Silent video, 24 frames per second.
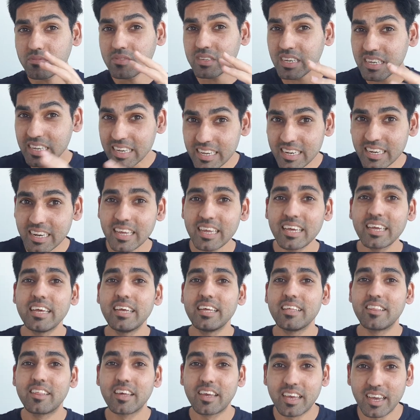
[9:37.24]
in
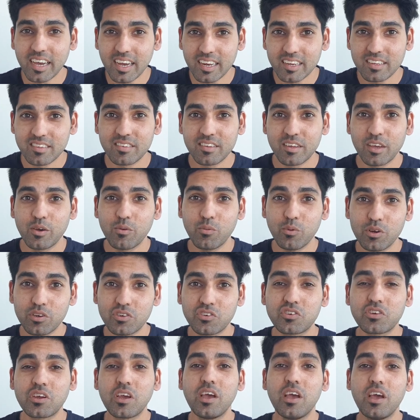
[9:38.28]
the gut,
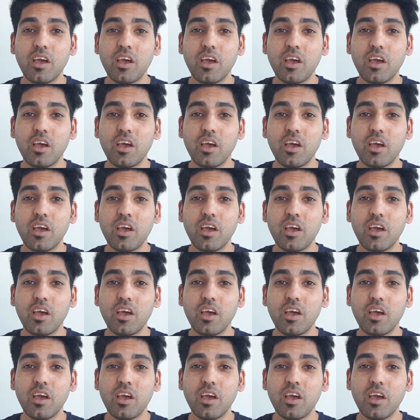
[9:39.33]
which